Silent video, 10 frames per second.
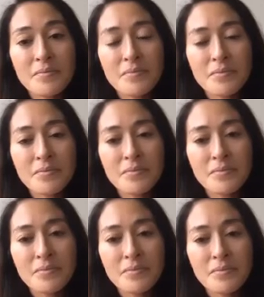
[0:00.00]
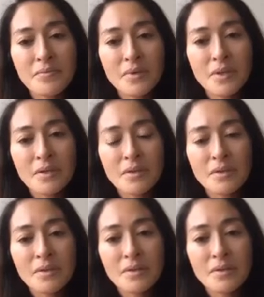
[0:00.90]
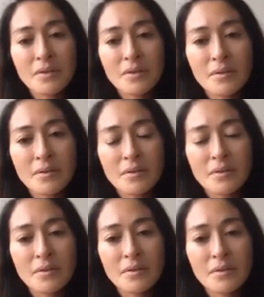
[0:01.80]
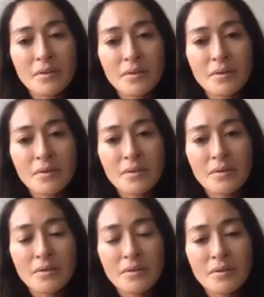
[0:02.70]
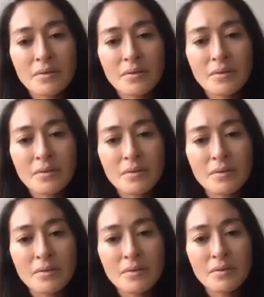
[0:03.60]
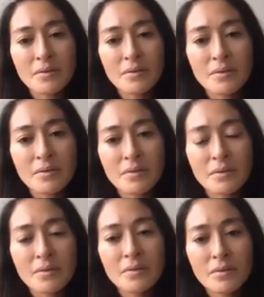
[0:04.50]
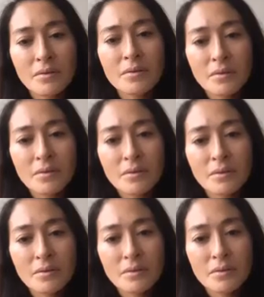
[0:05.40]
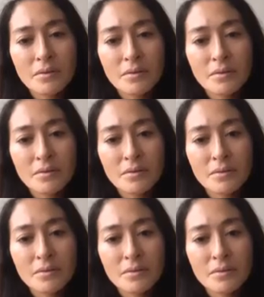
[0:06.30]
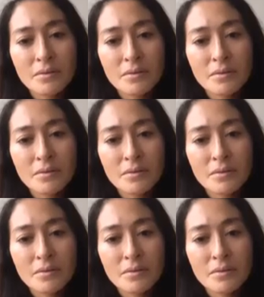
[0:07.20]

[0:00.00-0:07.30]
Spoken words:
The person shown says nothing.